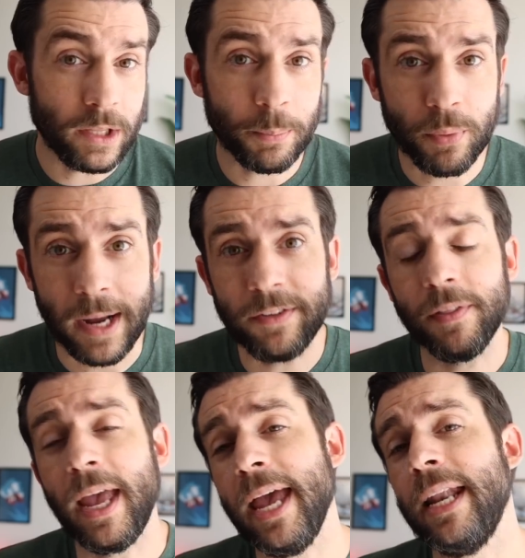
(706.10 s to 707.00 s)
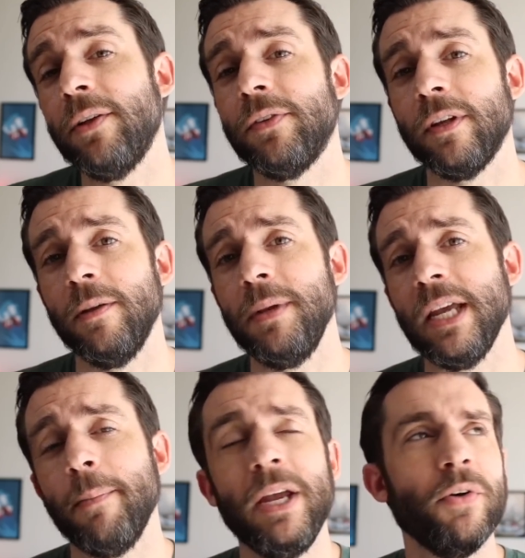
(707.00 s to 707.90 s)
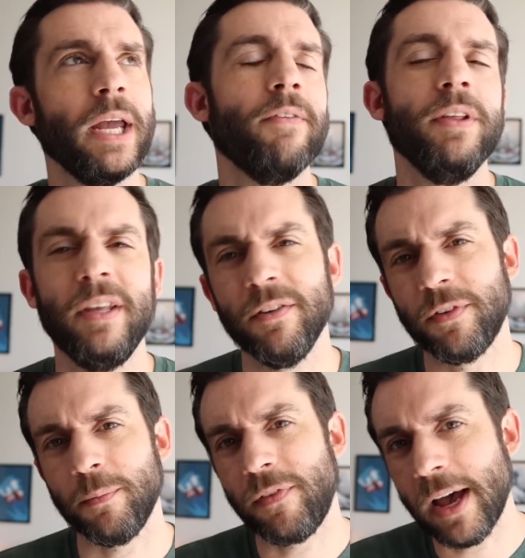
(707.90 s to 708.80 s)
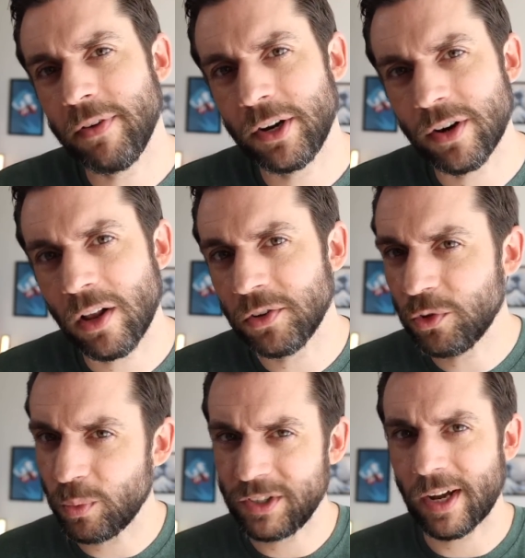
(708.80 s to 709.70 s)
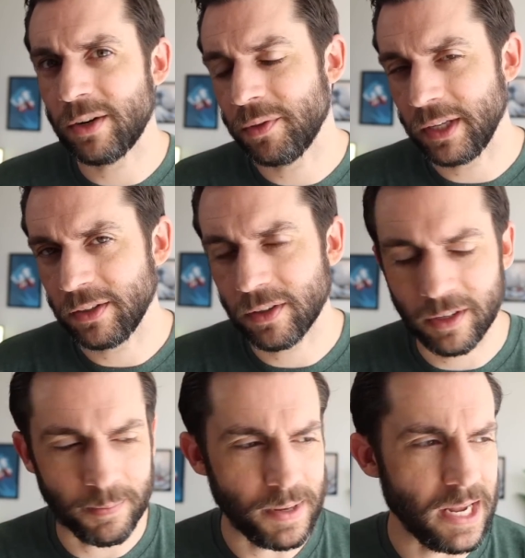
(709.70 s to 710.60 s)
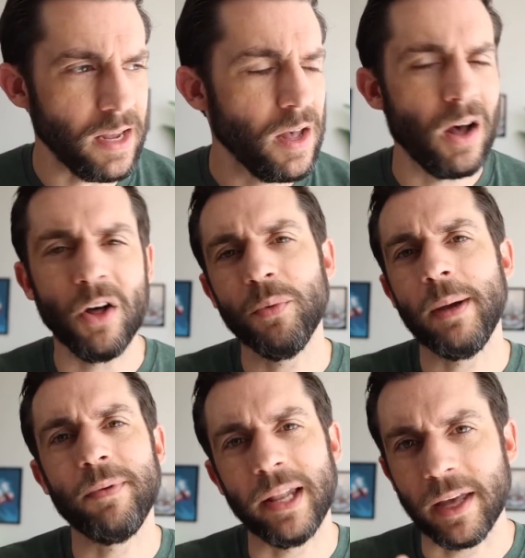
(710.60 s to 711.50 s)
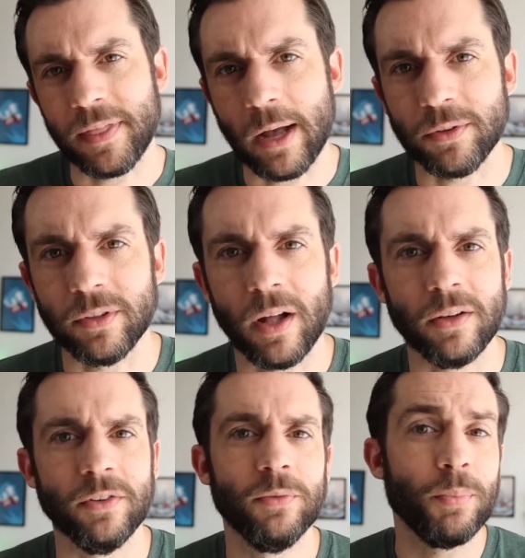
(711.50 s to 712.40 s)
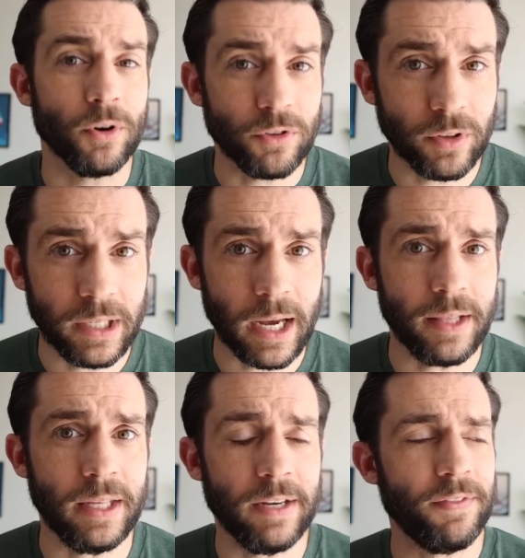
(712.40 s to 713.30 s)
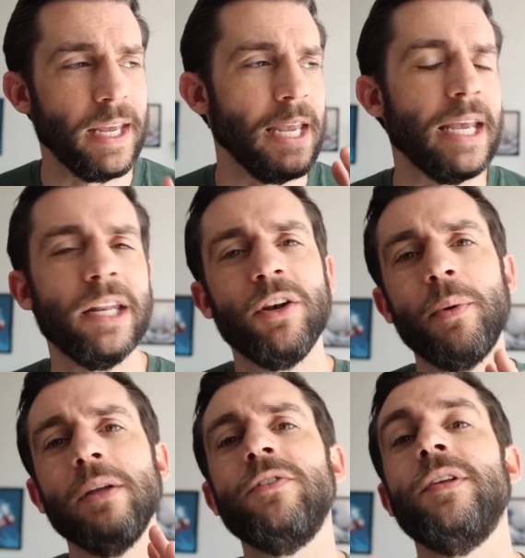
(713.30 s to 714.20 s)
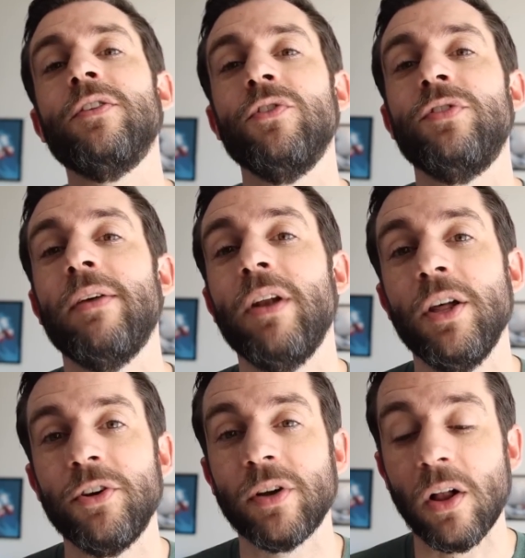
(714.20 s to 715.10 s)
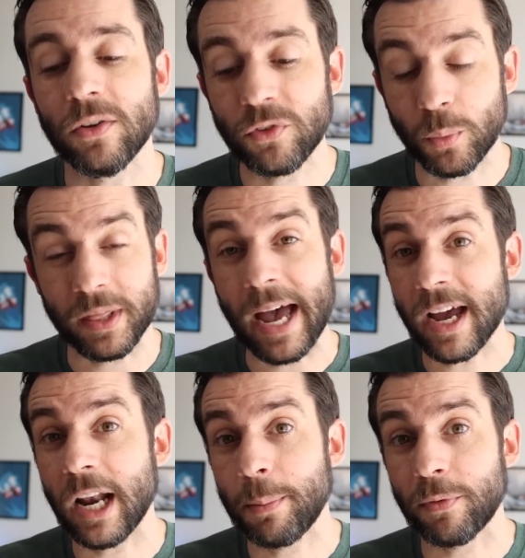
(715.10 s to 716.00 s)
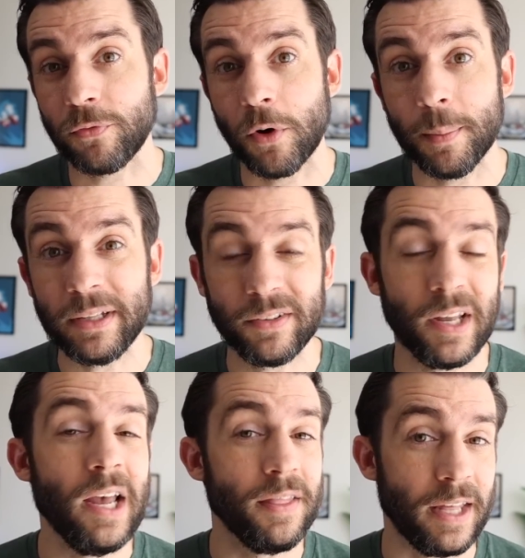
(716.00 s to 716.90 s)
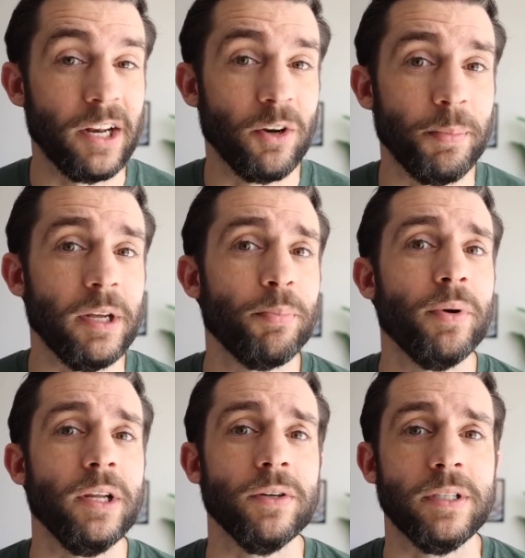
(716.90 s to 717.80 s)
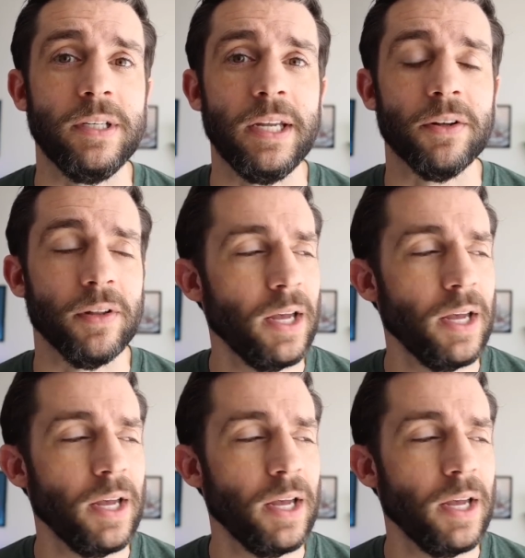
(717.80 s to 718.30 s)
the price of the handheld is going to be. I'm hearing everything from $500, which I don't think is going to be, all the way up to like $1,000. Personally, I think if they can get it around $600 or $700 with that kind of performance, then it'll be a pretty good deal.